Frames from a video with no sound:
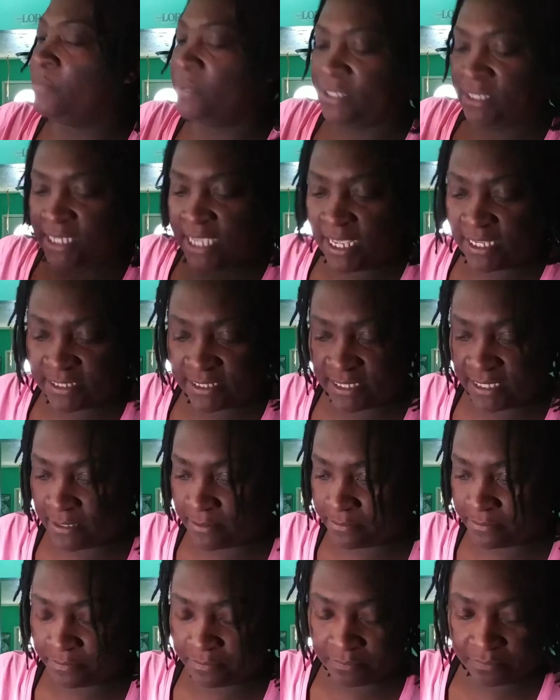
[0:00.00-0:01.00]

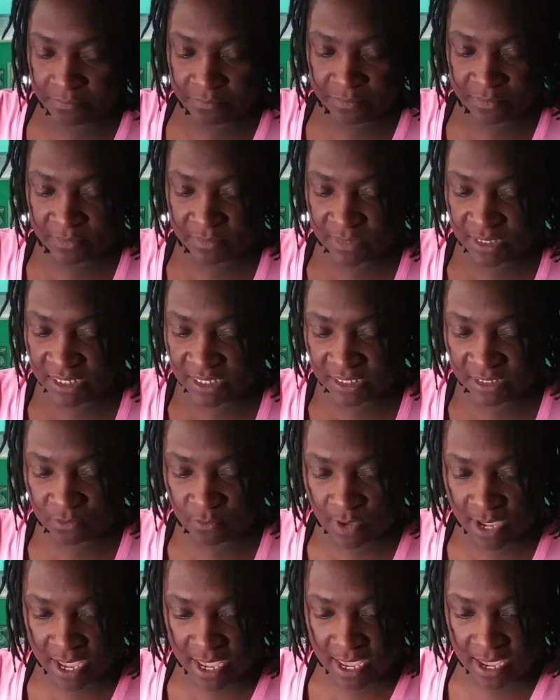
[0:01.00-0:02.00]
potassium. That's
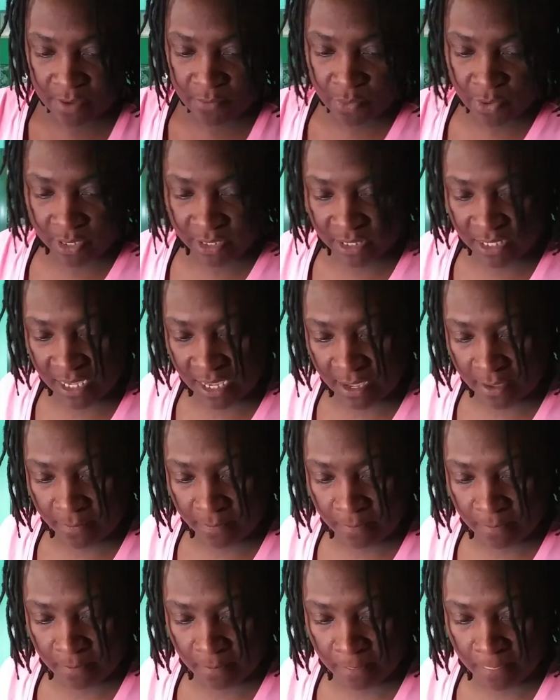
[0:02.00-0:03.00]
why I brought
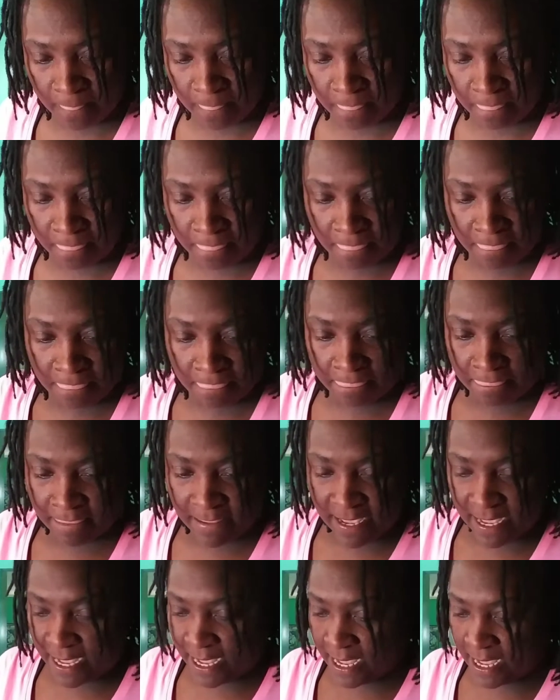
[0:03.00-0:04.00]
that.
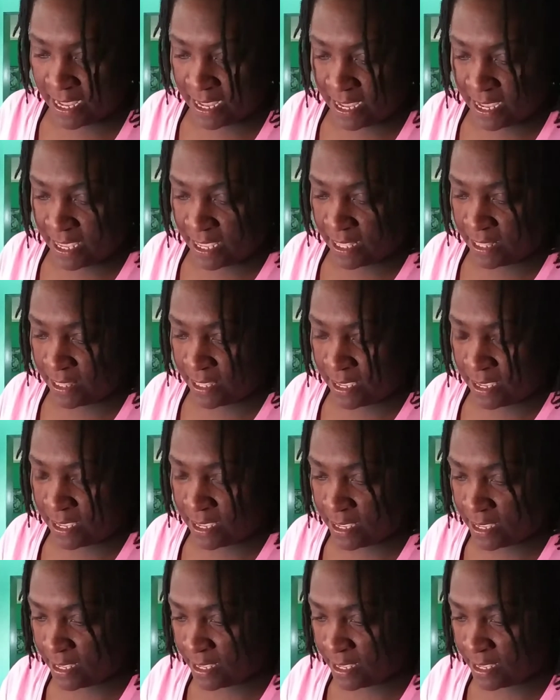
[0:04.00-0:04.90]
And